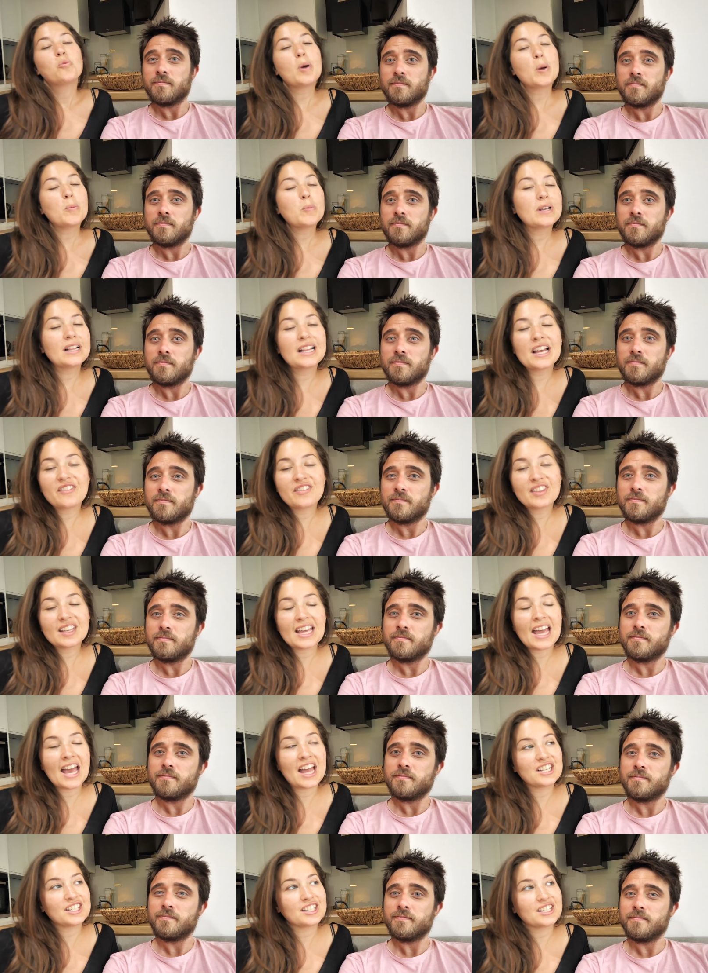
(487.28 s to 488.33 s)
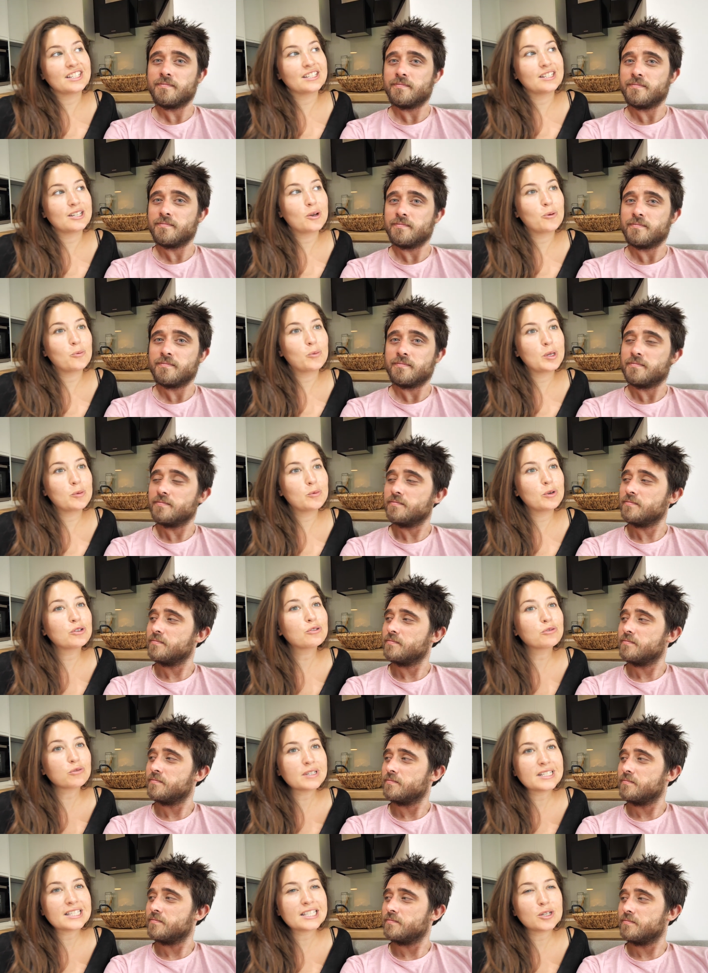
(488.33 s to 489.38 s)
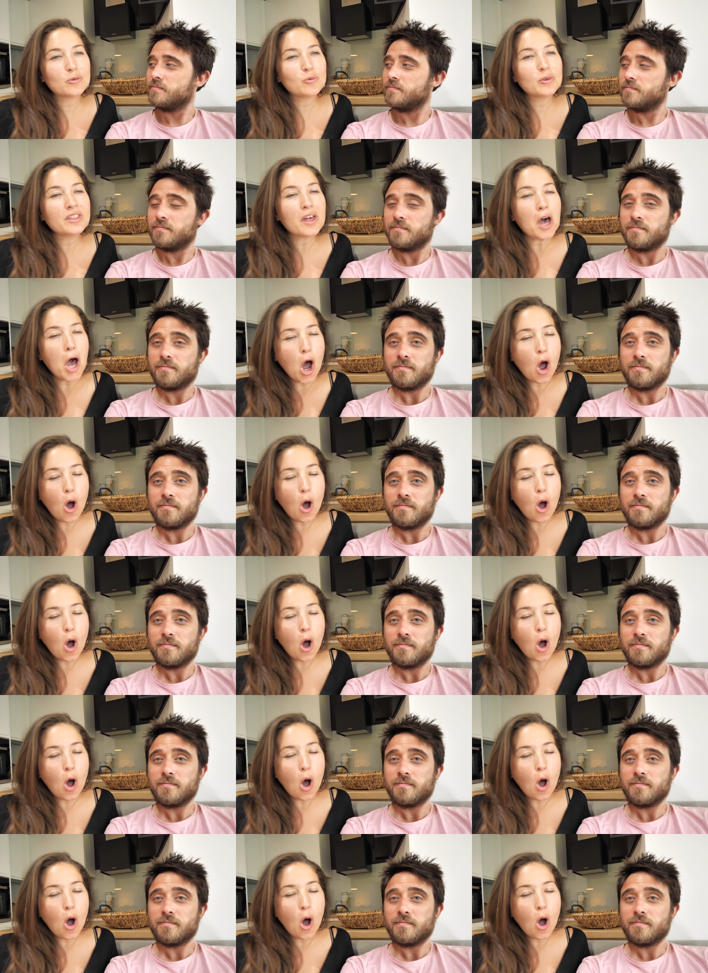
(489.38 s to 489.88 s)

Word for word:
Speaker 1: When we left the canyon, we were greeted with a